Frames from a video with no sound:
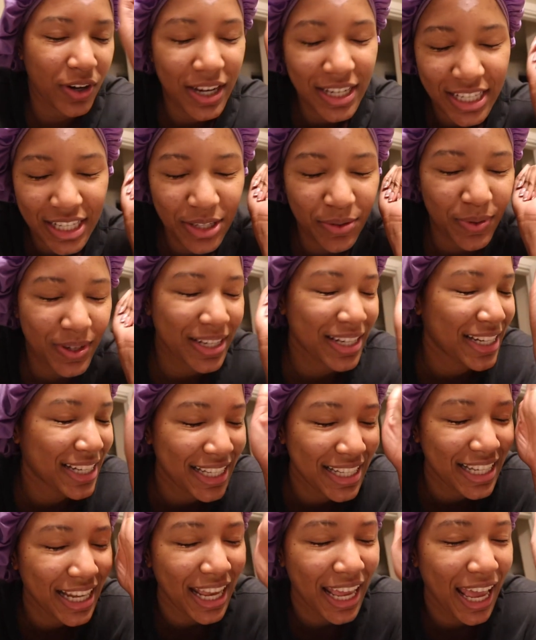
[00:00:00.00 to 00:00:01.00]
I just wanted to
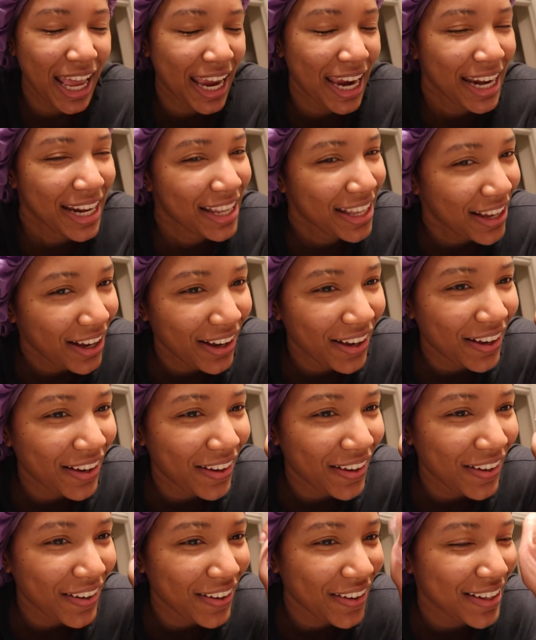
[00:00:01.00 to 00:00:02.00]
say hey to
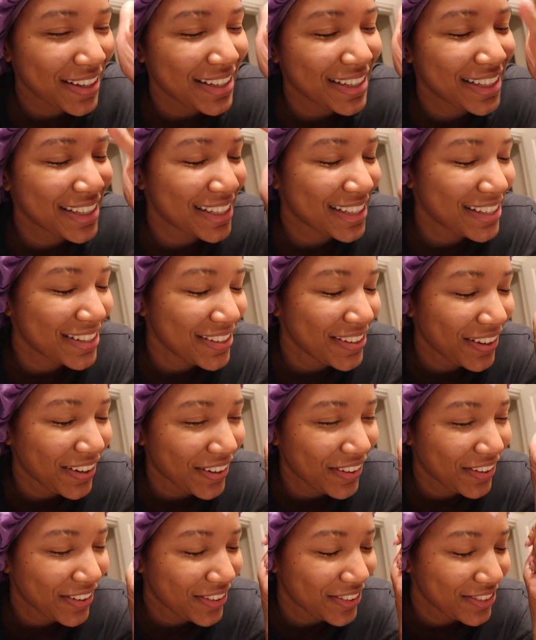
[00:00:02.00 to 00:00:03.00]
y'all because, you
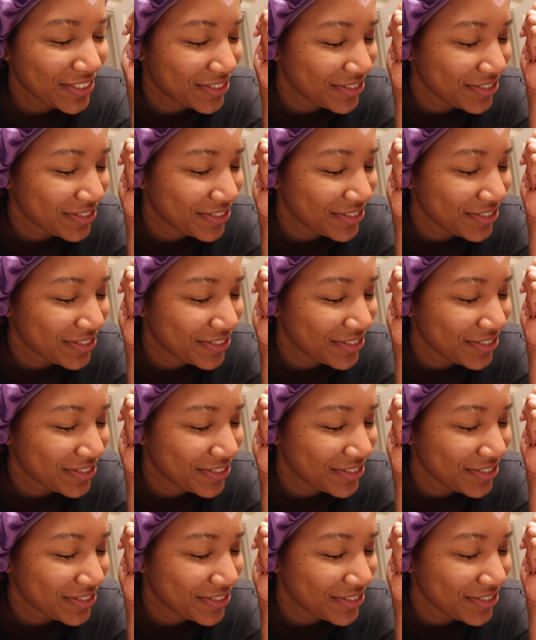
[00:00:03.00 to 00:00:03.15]
know,